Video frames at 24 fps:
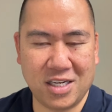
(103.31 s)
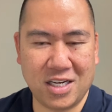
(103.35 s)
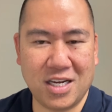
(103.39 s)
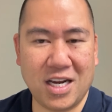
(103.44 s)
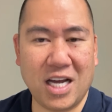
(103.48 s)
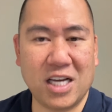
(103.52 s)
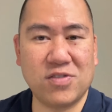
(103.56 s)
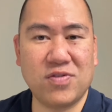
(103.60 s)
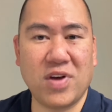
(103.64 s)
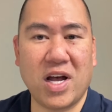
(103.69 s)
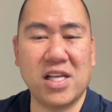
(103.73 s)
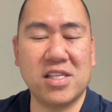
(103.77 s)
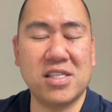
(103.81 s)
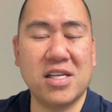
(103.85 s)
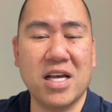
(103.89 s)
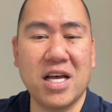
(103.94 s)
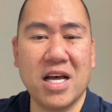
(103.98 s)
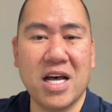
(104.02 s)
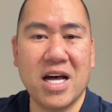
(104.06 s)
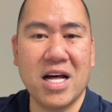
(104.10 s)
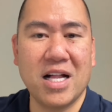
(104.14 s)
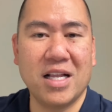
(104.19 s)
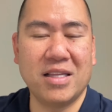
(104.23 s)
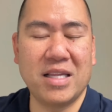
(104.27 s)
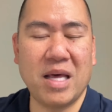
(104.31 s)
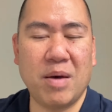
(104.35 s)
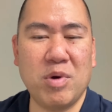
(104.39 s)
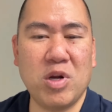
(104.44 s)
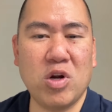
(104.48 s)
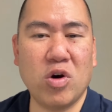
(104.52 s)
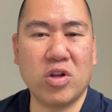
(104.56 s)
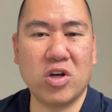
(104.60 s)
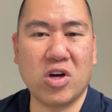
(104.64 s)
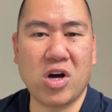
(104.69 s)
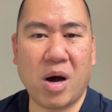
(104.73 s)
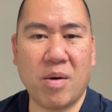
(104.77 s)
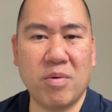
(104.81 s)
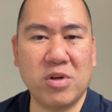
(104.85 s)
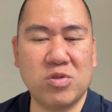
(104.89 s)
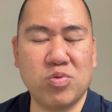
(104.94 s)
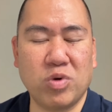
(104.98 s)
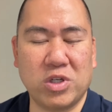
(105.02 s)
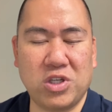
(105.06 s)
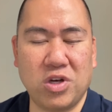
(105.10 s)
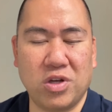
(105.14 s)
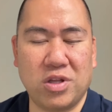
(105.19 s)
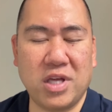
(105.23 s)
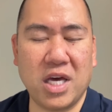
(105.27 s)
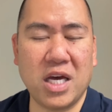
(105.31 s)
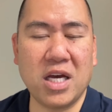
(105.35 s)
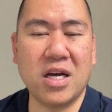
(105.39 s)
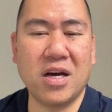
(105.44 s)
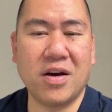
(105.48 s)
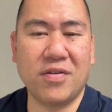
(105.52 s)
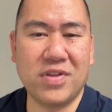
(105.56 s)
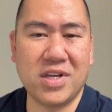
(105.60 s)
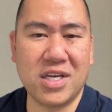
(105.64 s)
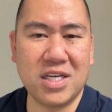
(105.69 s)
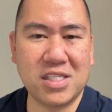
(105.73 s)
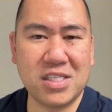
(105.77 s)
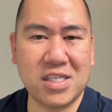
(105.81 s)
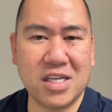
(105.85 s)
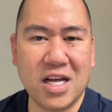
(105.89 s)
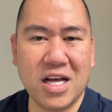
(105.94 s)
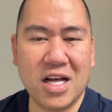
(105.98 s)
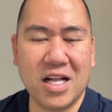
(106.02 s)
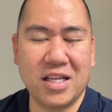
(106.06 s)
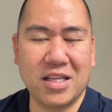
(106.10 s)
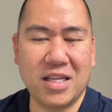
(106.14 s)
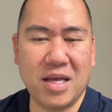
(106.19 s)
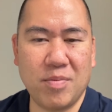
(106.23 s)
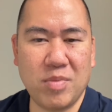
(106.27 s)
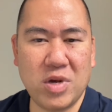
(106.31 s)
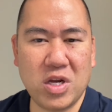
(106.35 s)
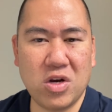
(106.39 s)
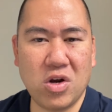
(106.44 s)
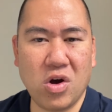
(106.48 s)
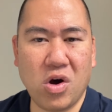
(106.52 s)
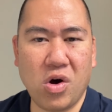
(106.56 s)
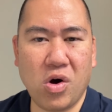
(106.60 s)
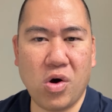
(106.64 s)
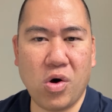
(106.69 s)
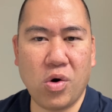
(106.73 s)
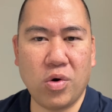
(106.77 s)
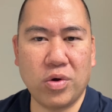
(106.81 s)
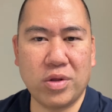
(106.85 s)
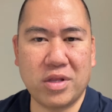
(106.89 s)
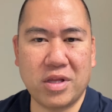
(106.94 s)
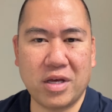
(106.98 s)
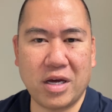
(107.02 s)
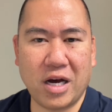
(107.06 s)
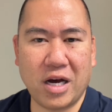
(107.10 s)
Canucks fans, let me know in the comments what you think of this. Let me know,